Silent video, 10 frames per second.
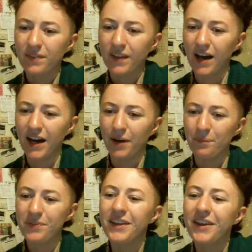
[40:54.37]

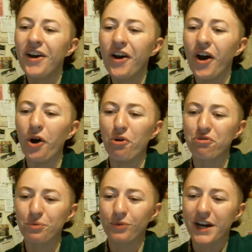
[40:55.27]
From
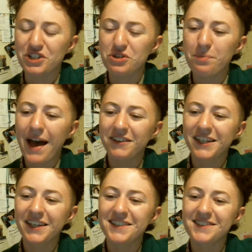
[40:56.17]
Rach, the
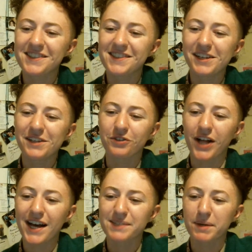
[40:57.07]
Malik kiss in City of
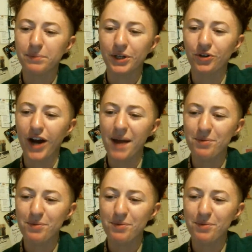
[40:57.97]
Glass made me cry,